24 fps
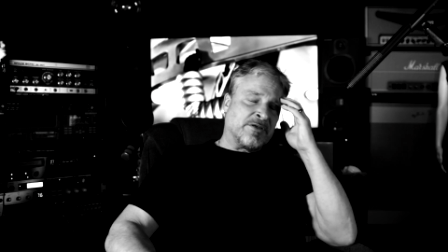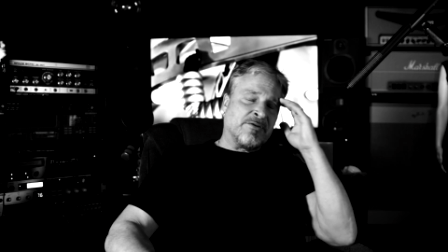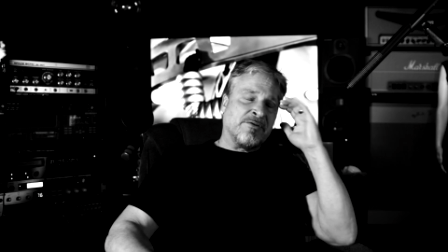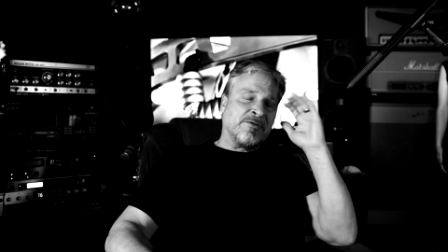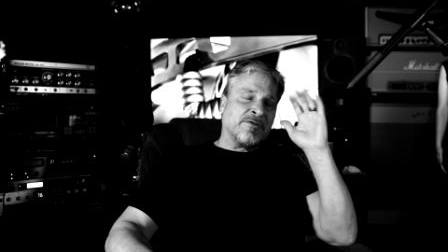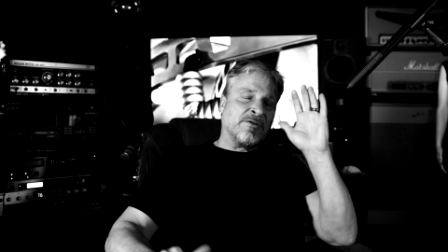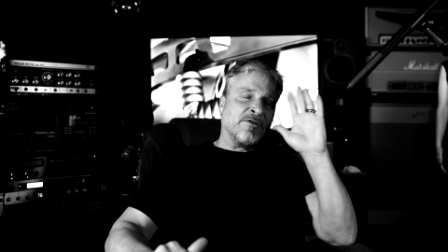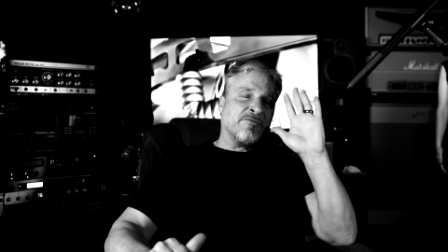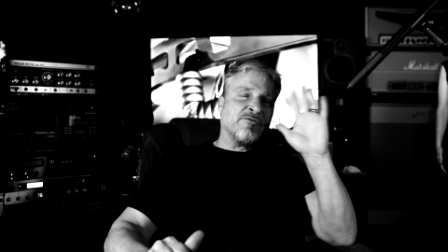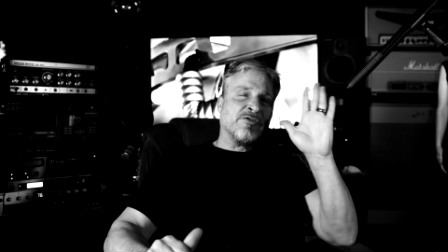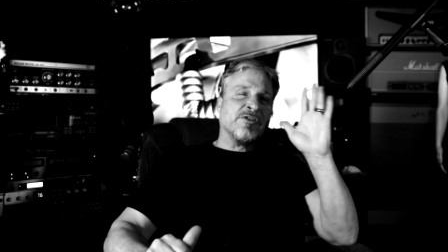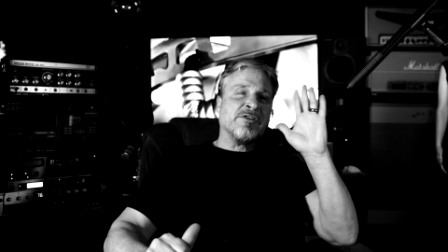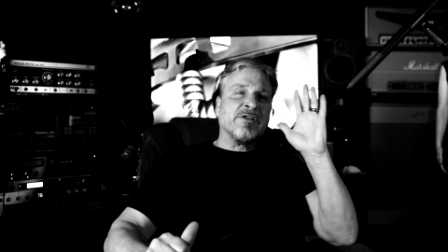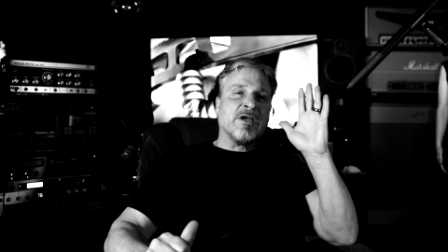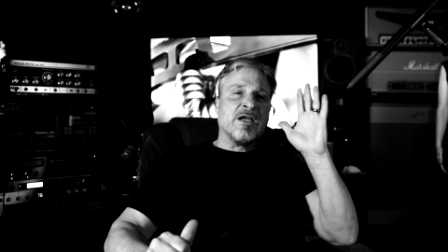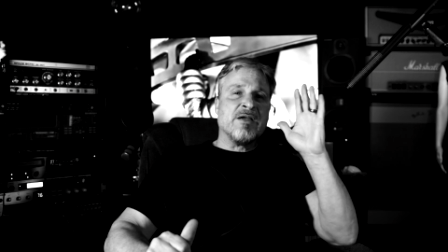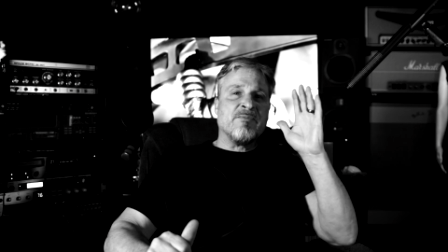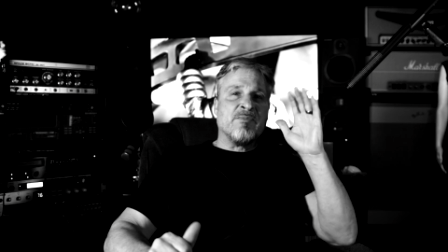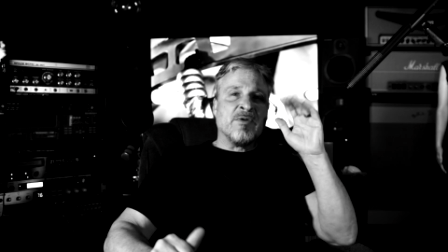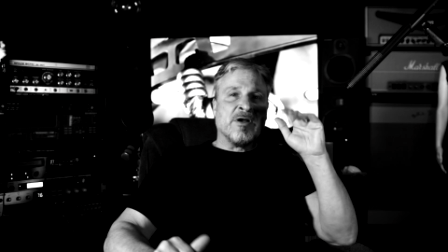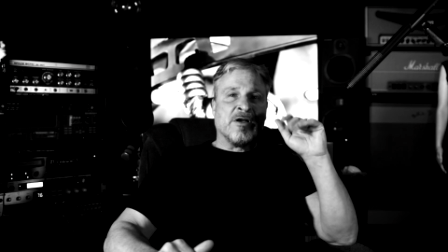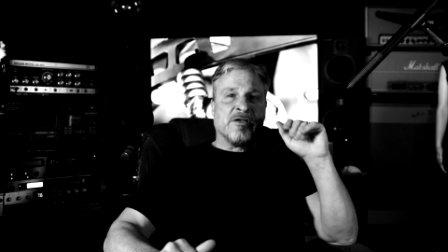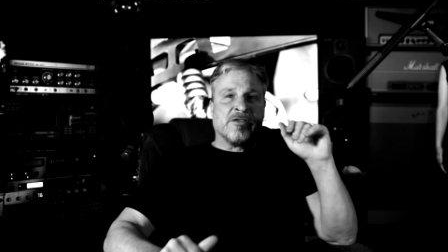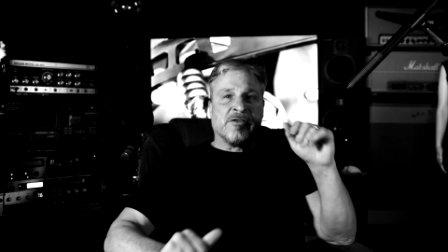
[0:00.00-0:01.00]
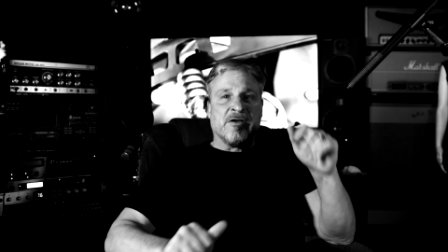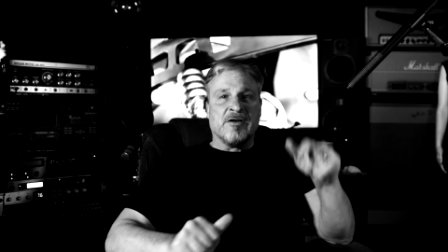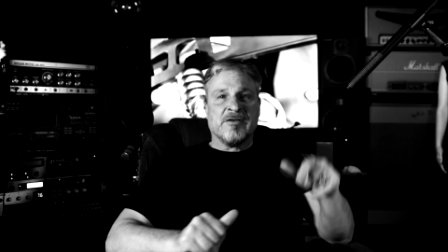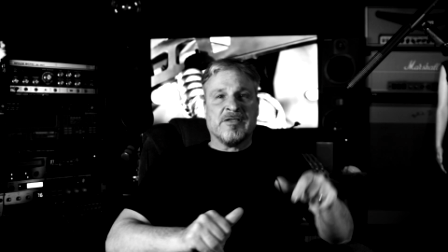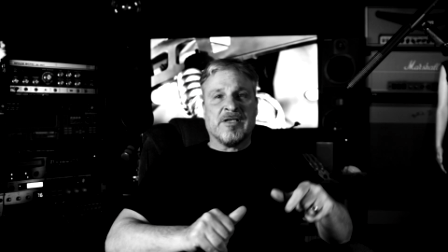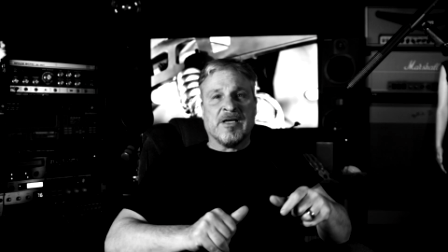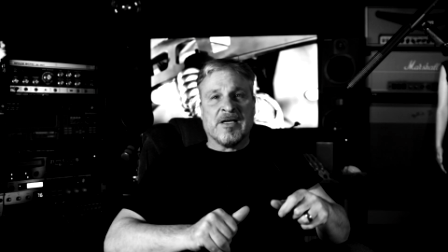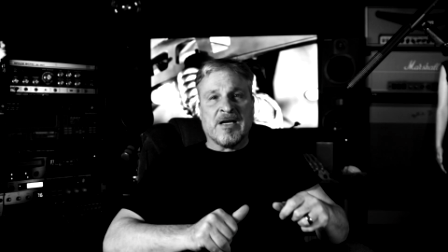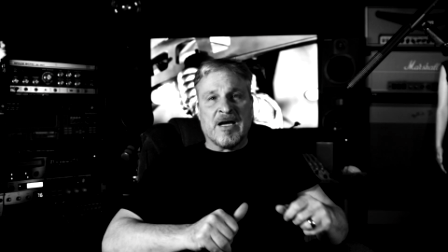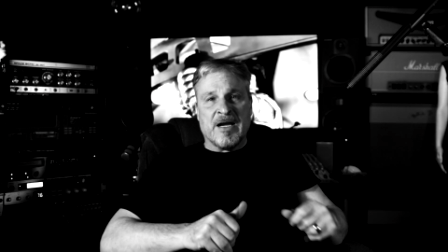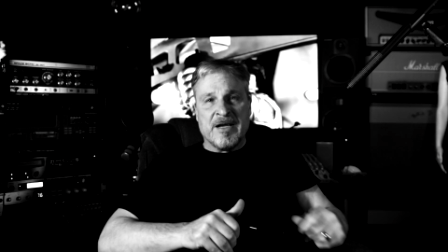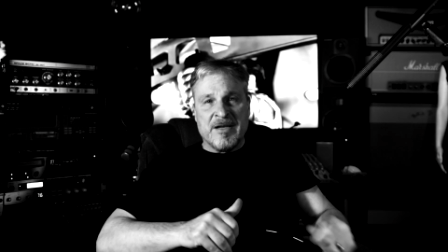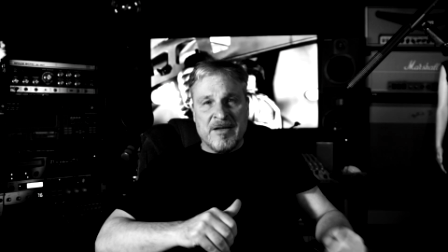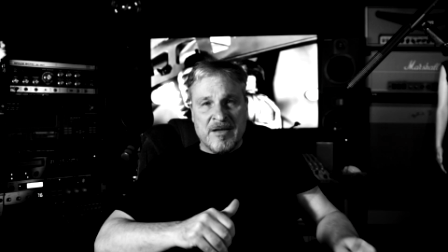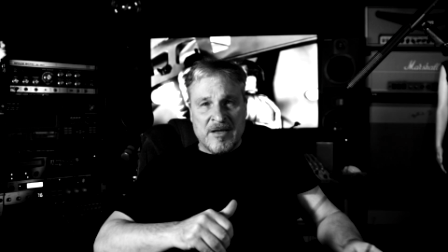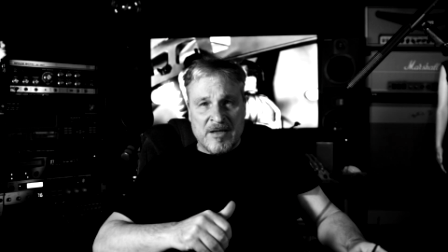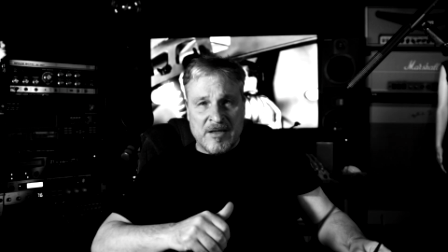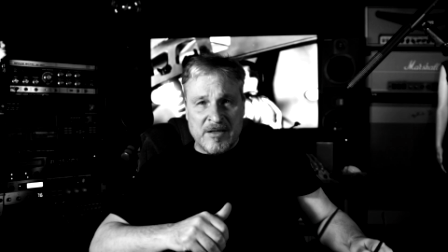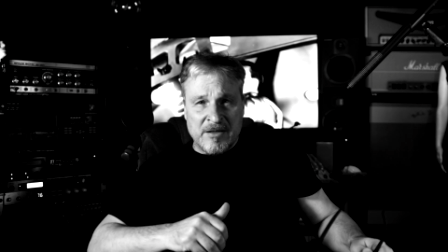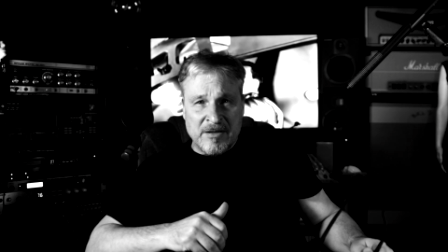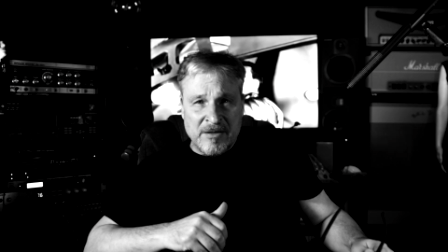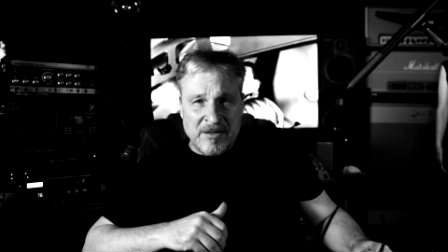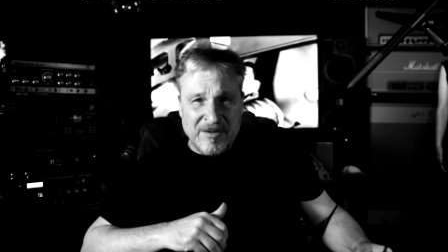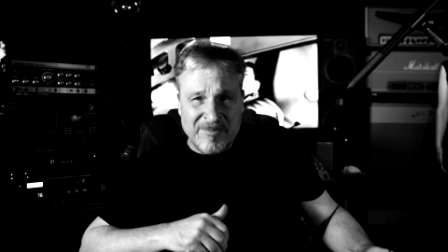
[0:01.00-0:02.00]
It was a nightmare. So I was like, I
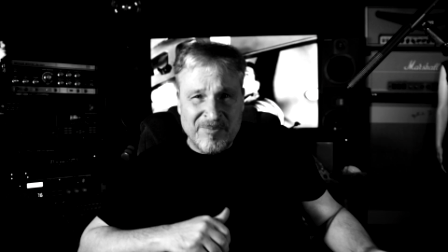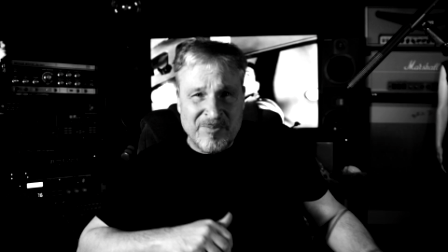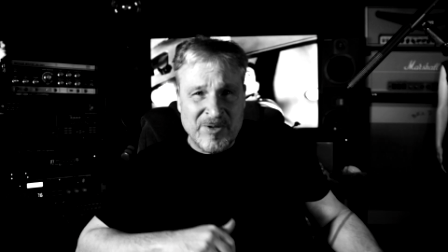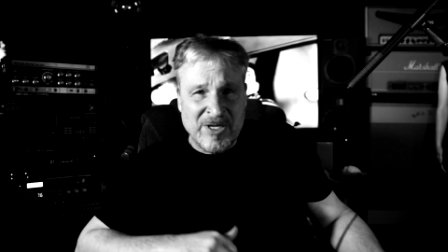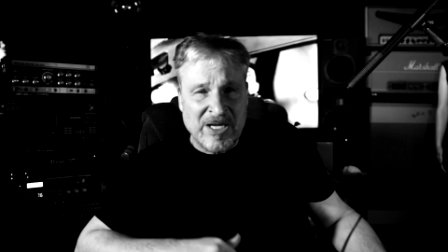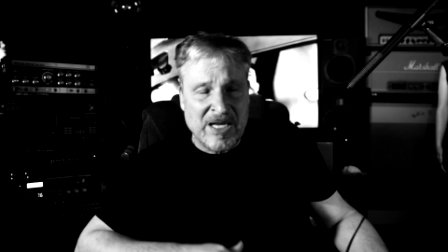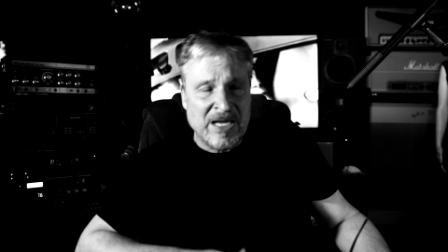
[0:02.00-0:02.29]
needed to be